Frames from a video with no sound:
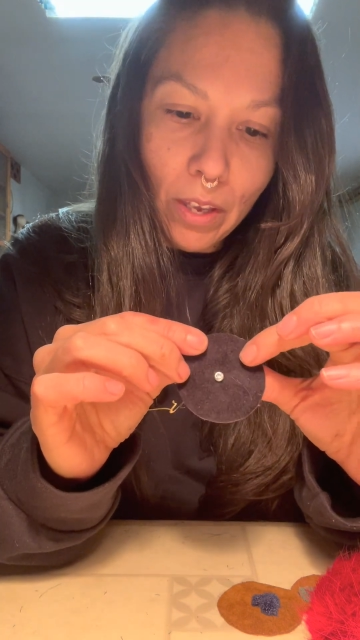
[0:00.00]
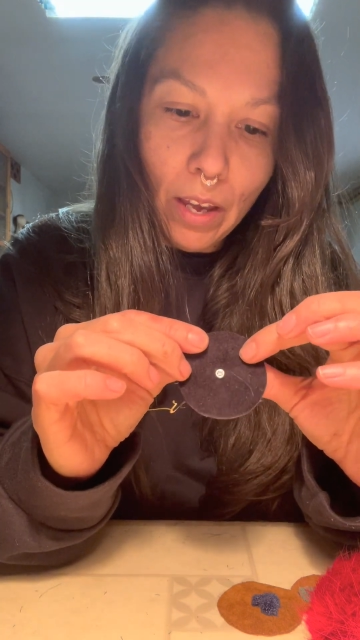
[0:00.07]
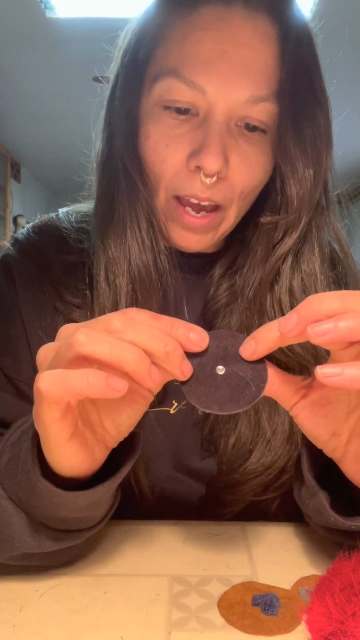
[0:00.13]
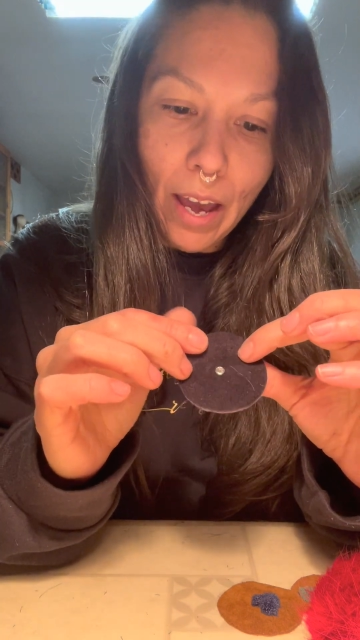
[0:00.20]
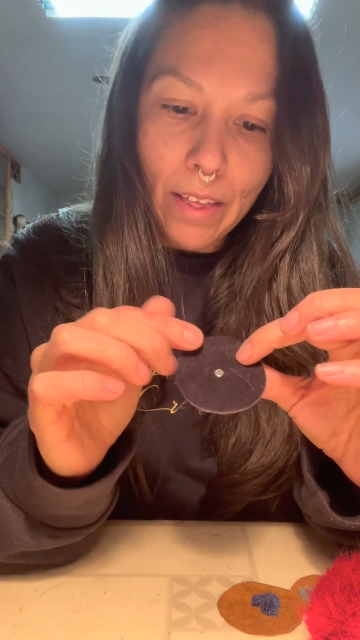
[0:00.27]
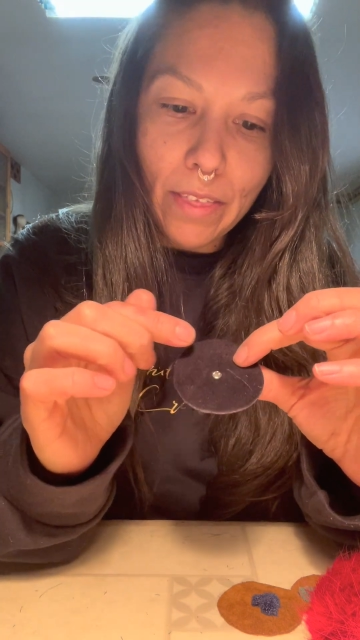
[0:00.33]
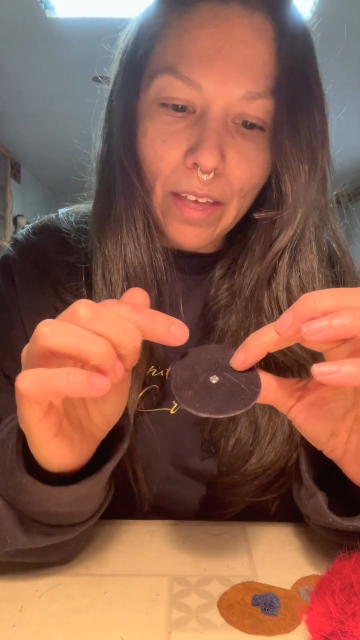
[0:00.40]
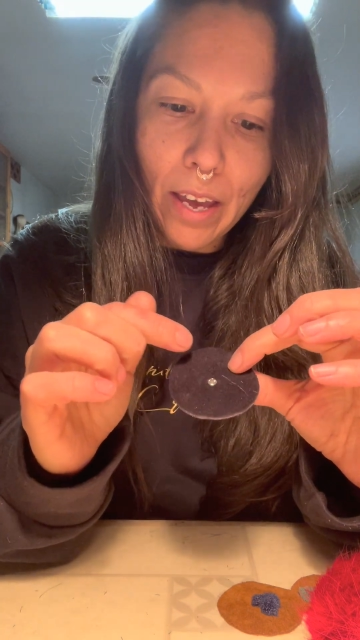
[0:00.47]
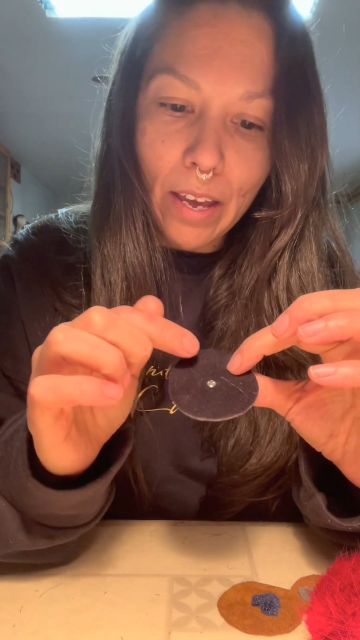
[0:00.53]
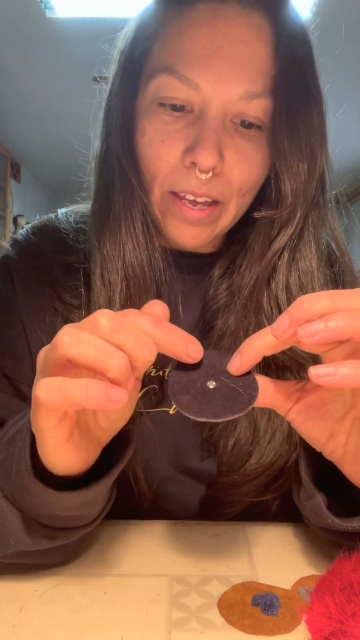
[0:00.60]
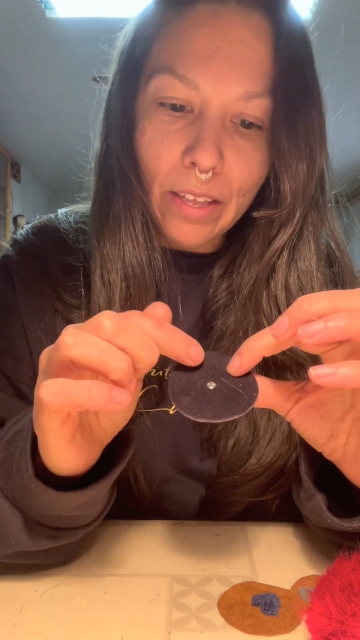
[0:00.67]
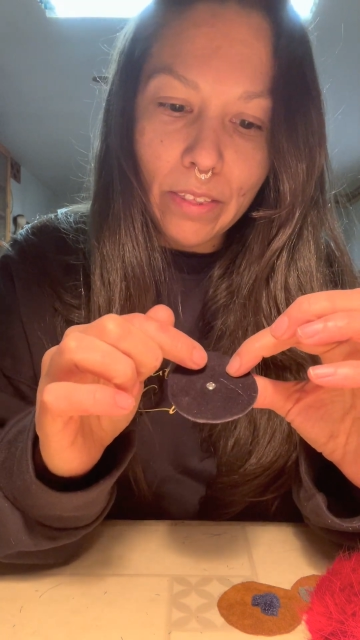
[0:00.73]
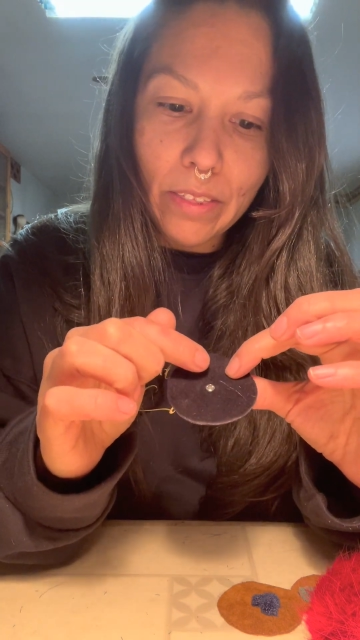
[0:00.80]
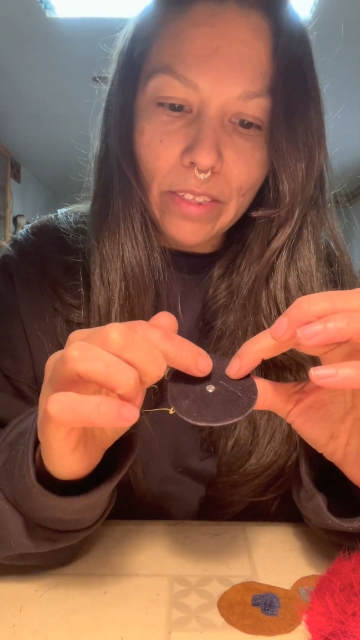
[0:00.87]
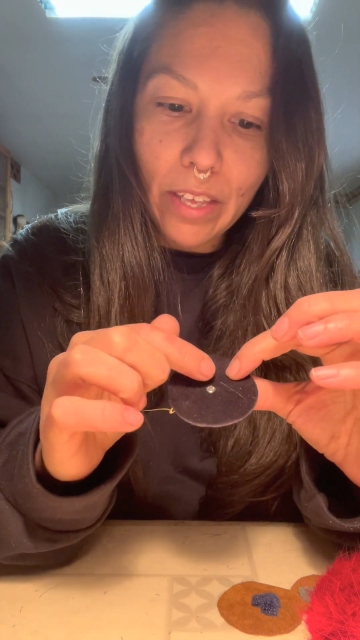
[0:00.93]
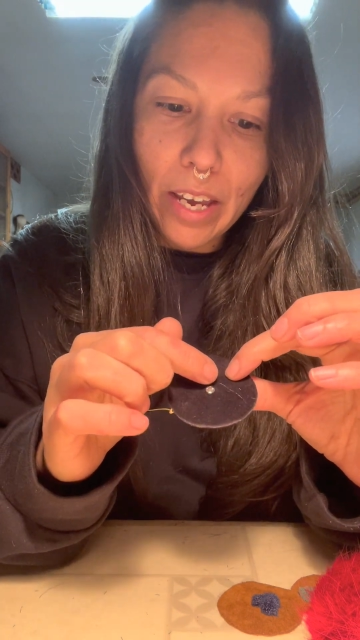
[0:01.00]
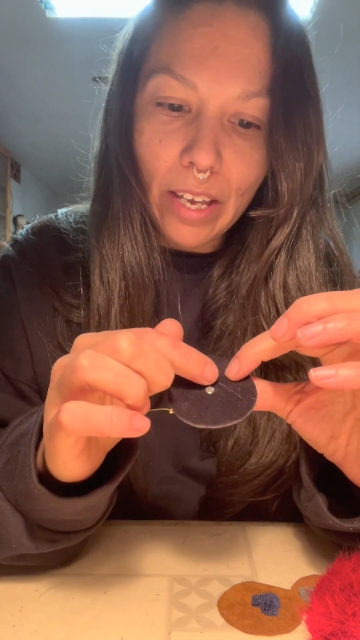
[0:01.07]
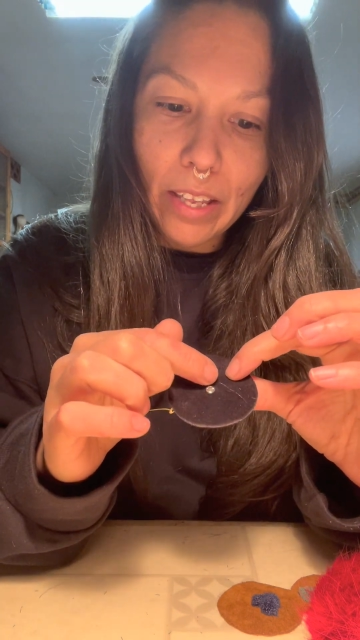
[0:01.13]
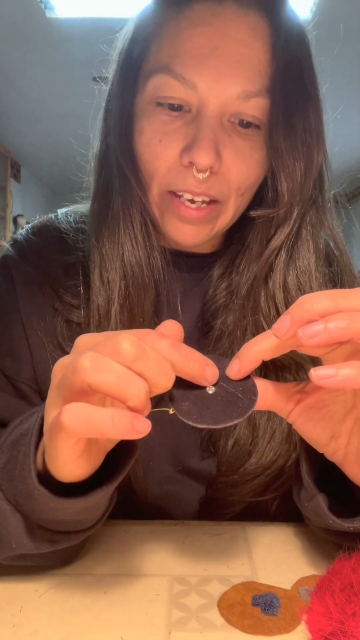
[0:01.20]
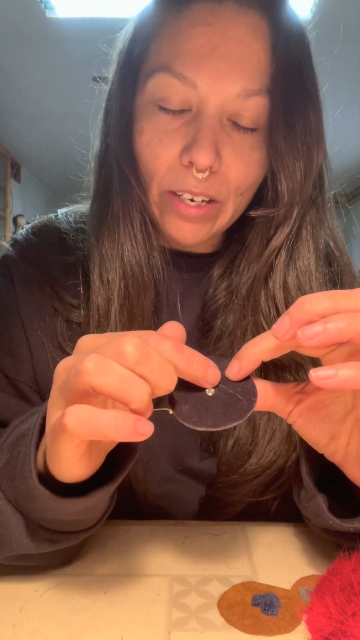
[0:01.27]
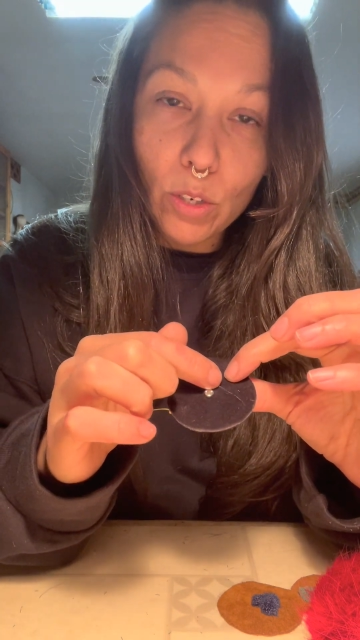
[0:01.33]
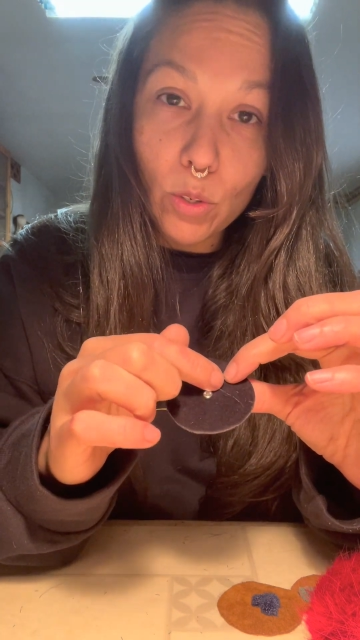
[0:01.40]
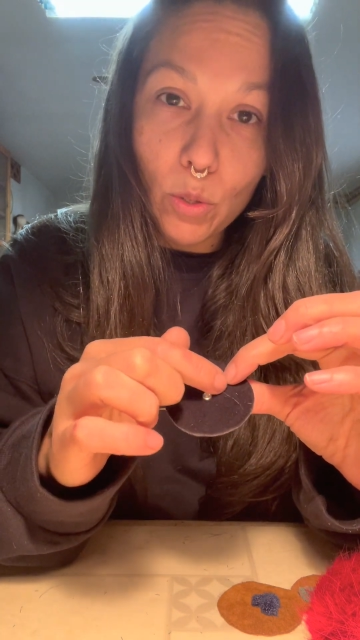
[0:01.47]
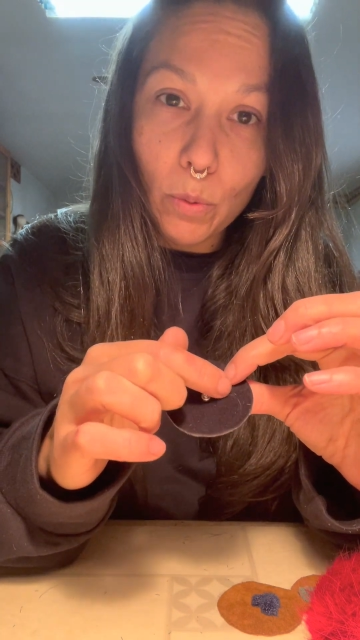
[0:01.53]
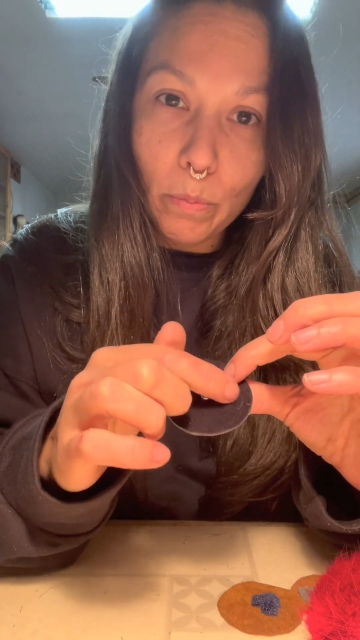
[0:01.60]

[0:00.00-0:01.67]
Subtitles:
and then they like to